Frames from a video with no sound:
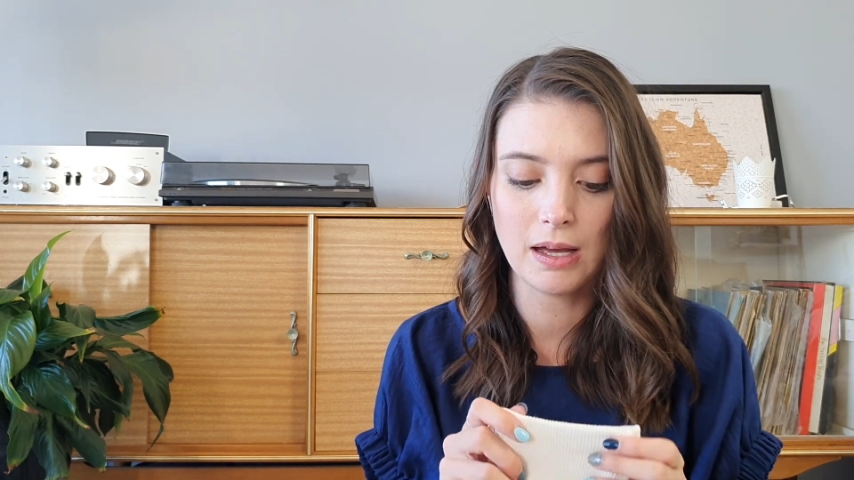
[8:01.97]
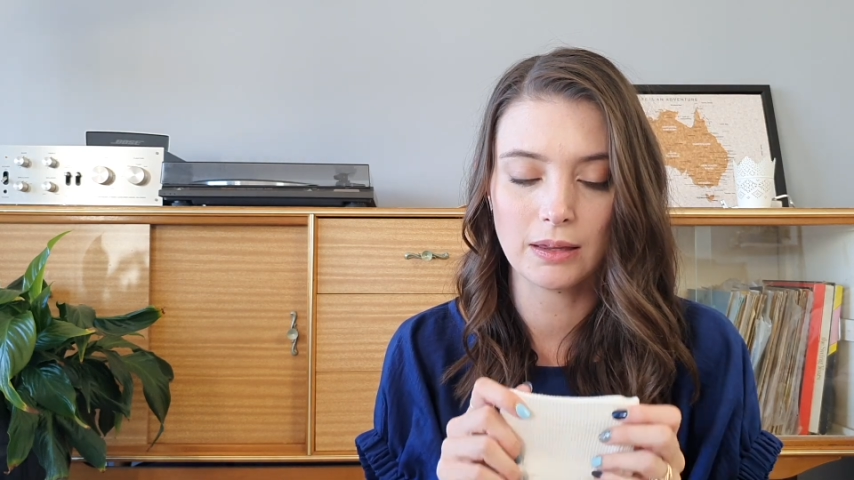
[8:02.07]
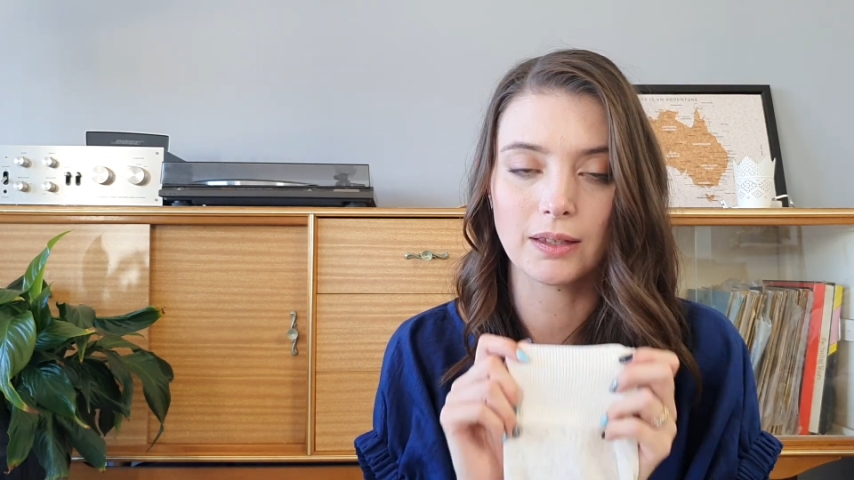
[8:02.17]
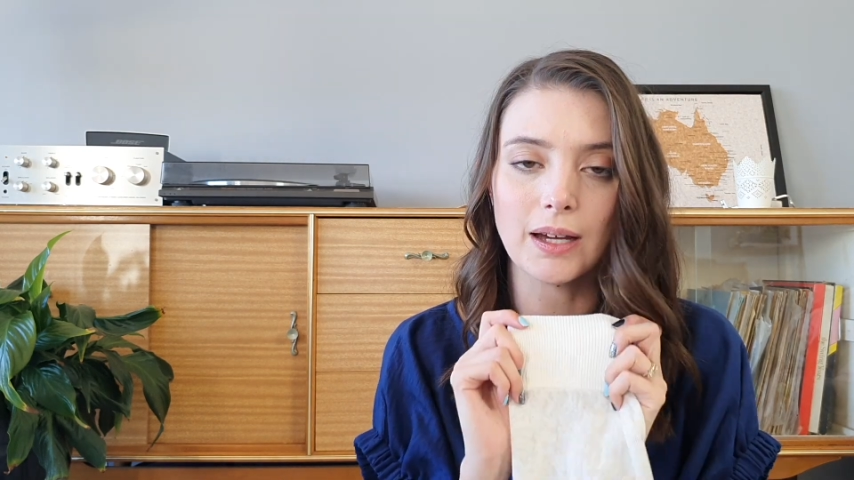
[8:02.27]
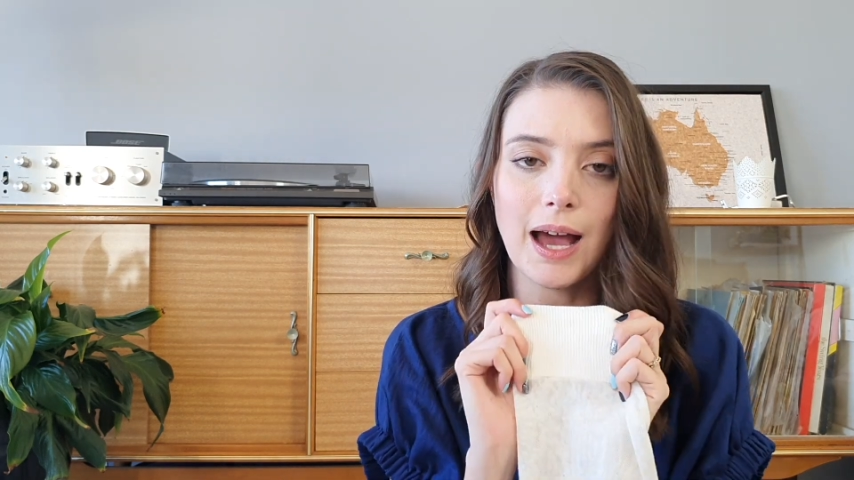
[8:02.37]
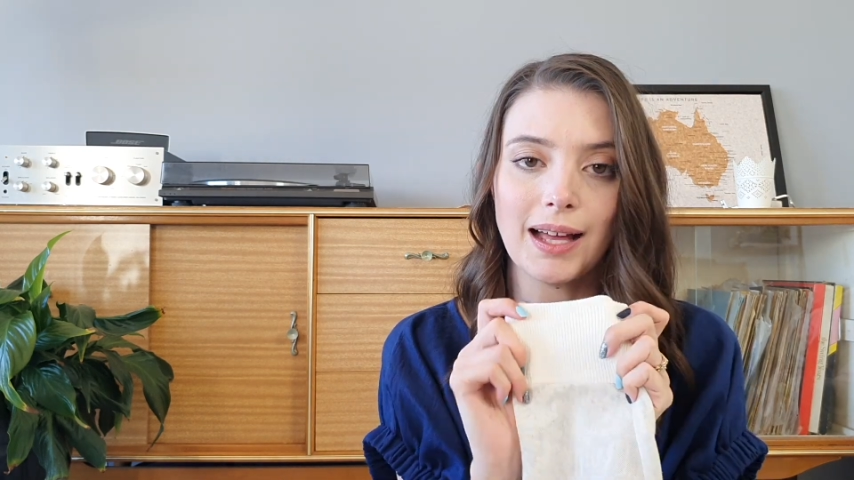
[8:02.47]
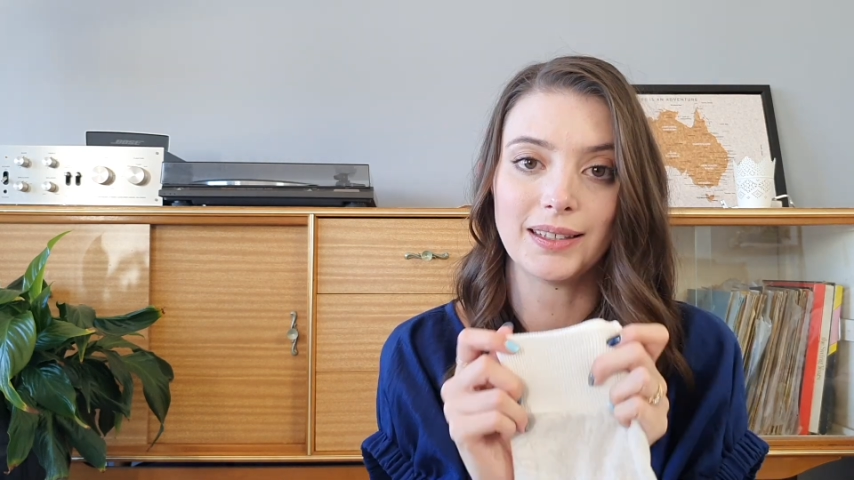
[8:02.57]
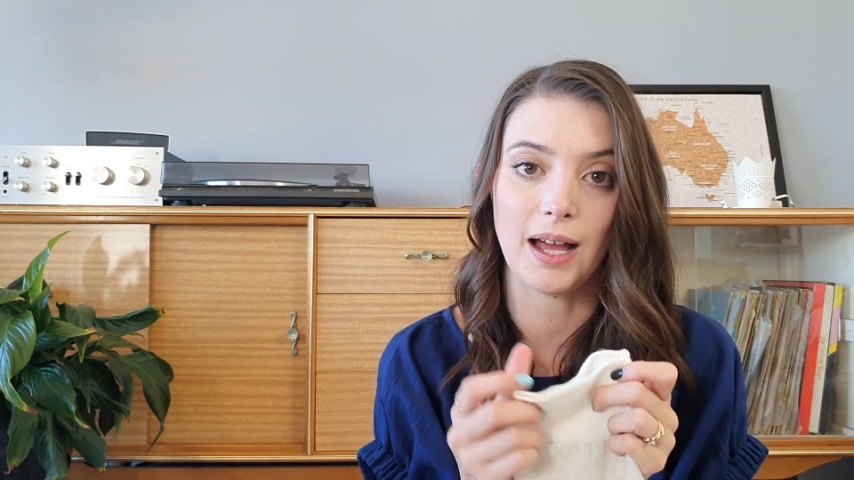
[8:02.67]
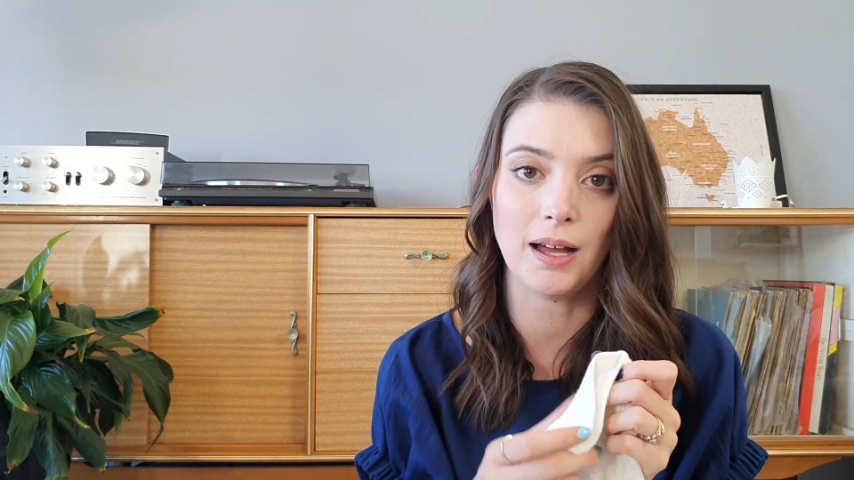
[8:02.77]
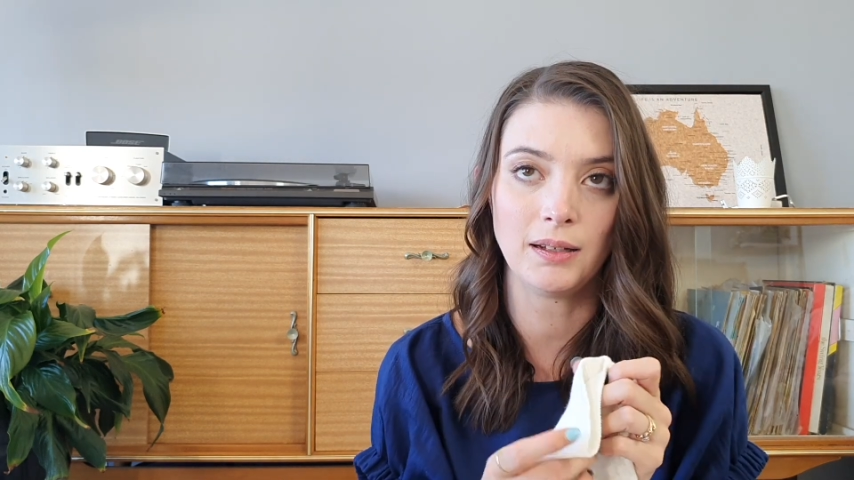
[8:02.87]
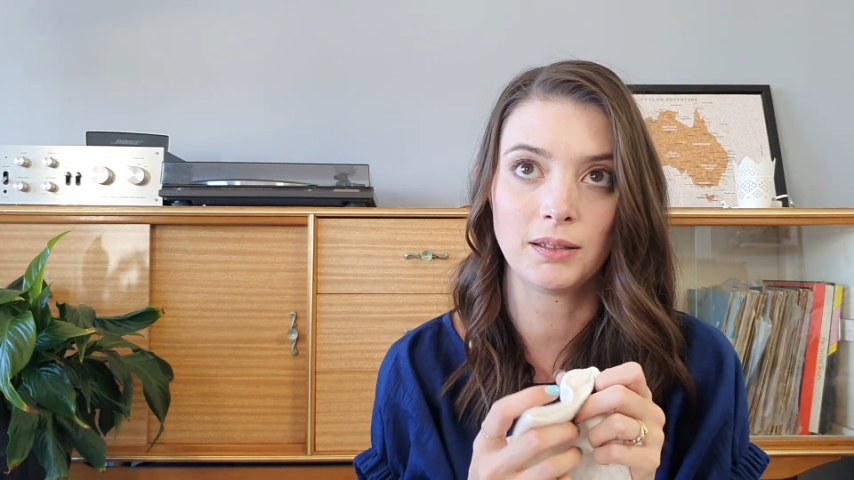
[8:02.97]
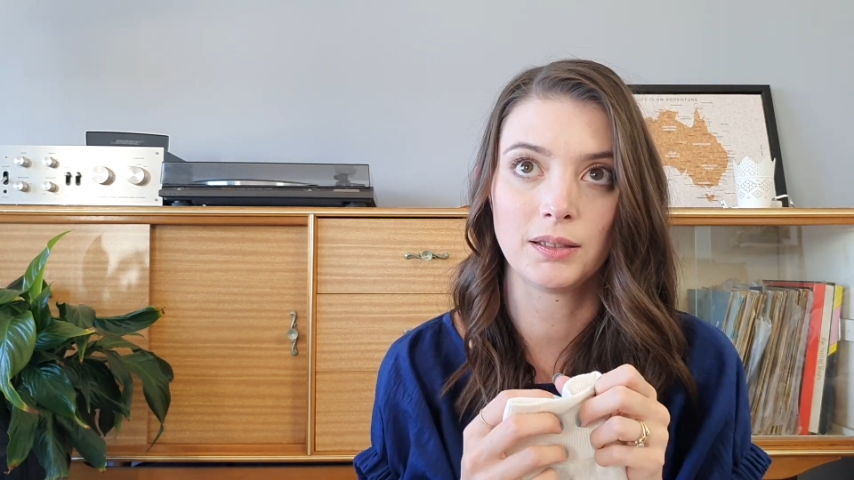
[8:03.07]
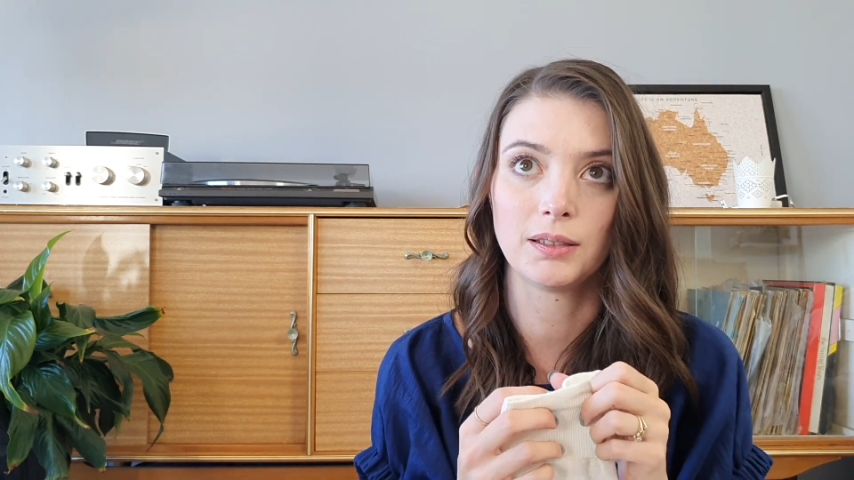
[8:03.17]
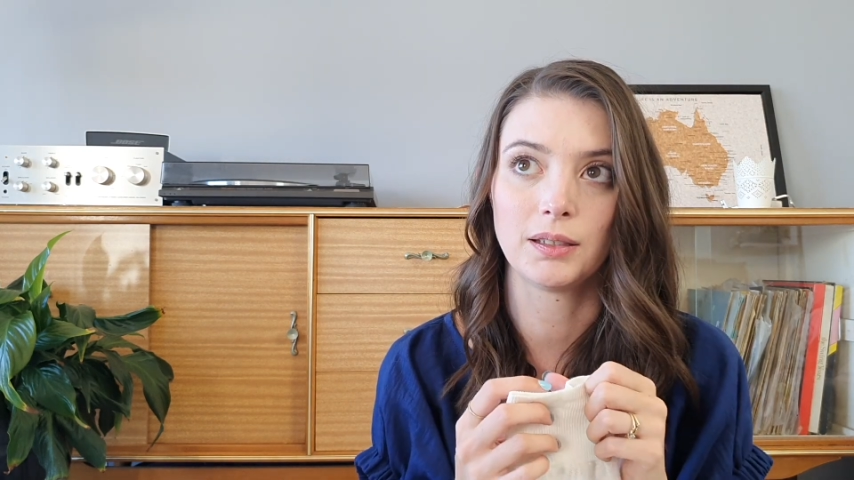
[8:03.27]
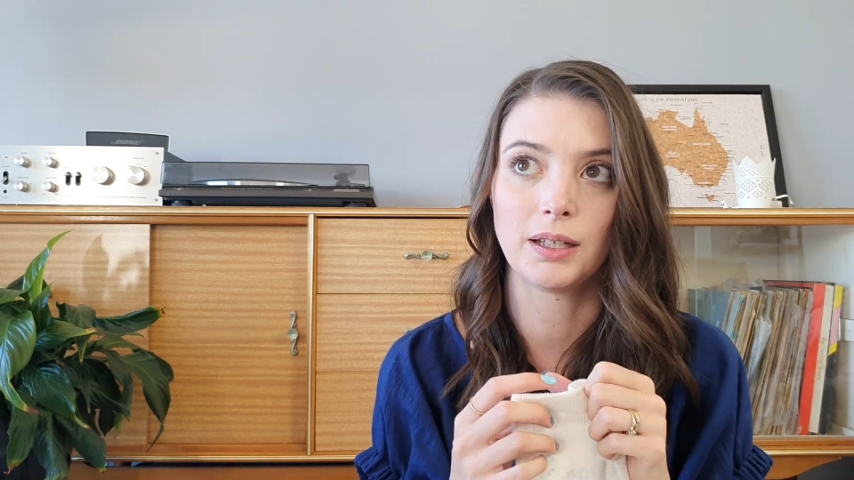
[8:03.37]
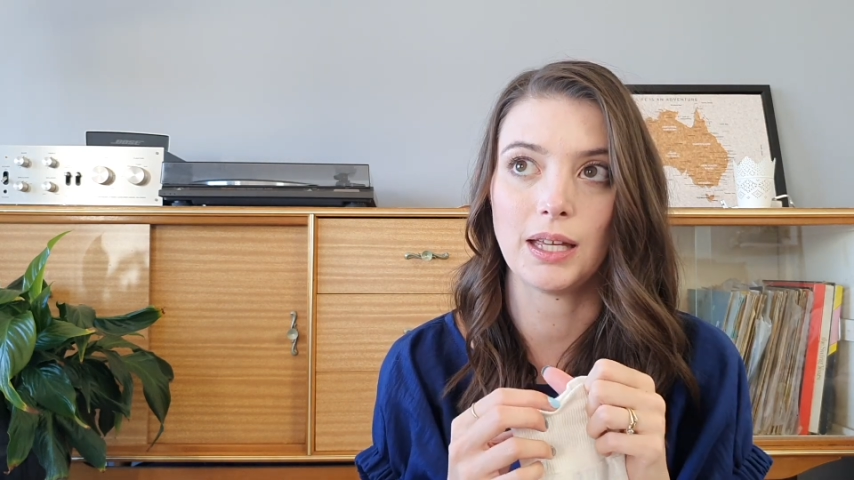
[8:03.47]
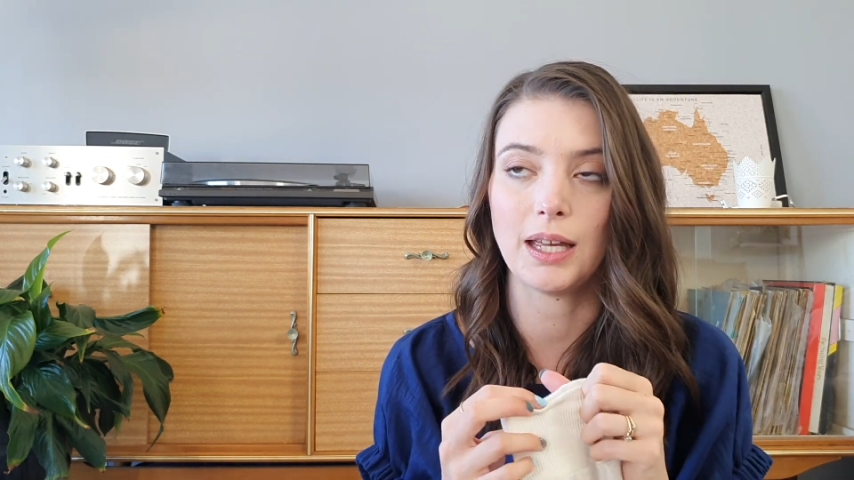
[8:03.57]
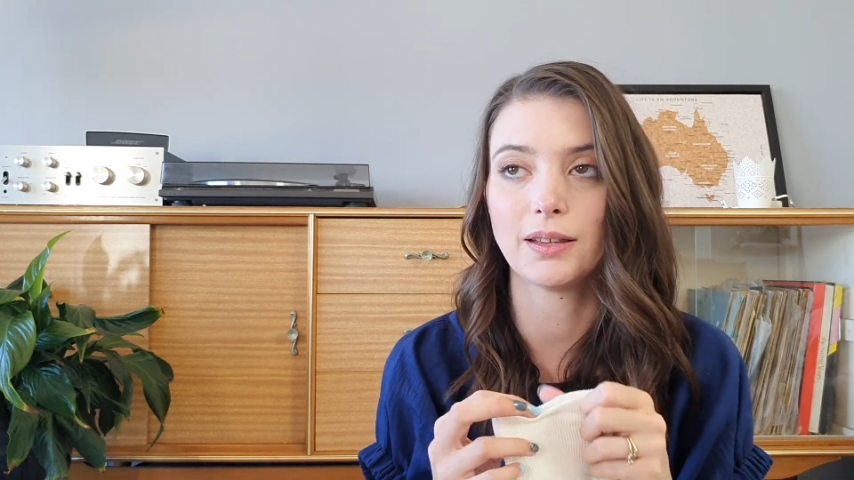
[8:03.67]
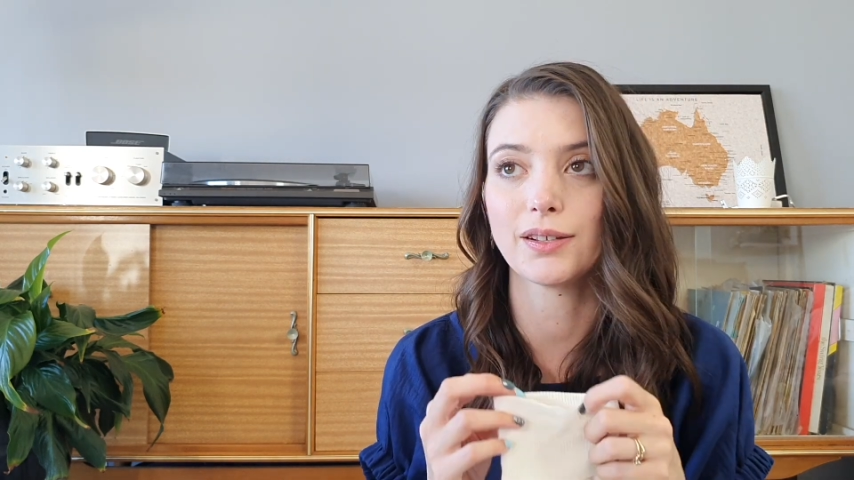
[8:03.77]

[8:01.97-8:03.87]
The colour in the